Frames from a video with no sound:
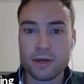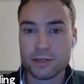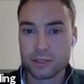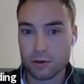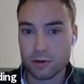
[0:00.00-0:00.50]

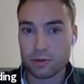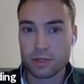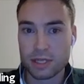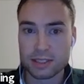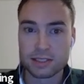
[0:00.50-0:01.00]
So
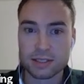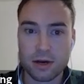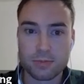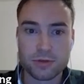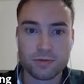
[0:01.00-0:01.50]
this is an
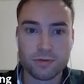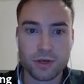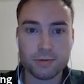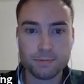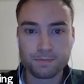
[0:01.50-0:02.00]
option for
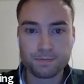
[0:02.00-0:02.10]
you.